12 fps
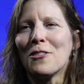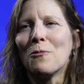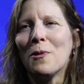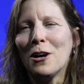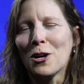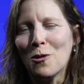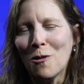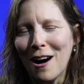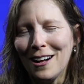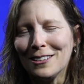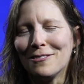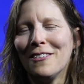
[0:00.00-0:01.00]
are the
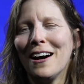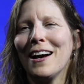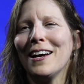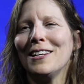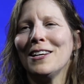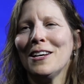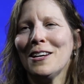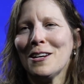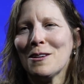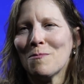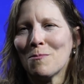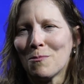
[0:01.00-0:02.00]
well-qualified
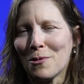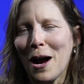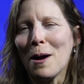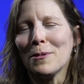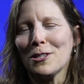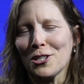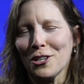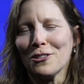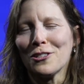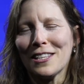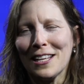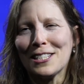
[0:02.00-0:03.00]
proper
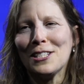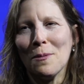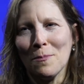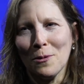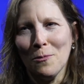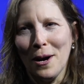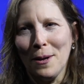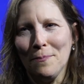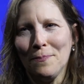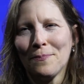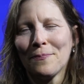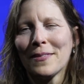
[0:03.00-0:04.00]
journals. So that's number
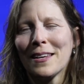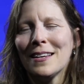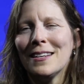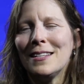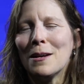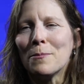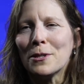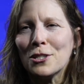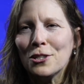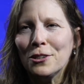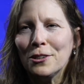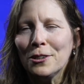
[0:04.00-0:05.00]
one. Number
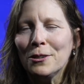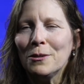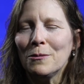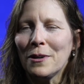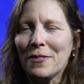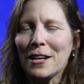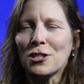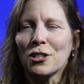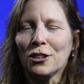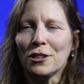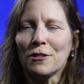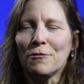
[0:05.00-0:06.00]
two, what they
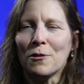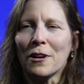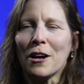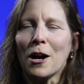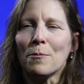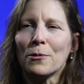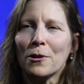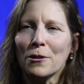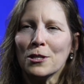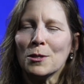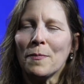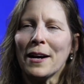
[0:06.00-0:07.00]
should look for are
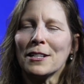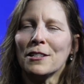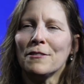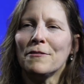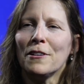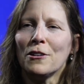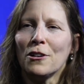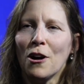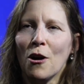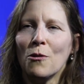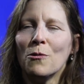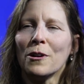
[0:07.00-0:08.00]
prospective
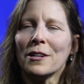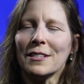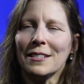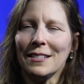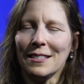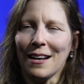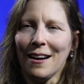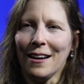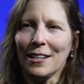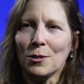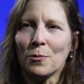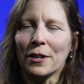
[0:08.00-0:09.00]
cohort
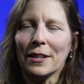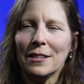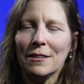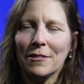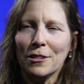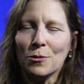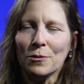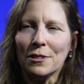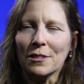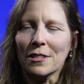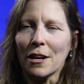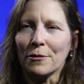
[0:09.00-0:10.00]
designs where
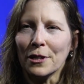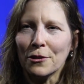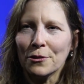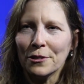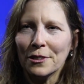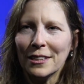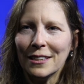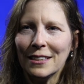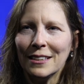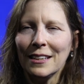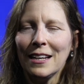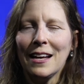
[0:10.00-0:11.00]
individuals are
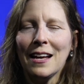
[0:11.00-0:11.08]
recruited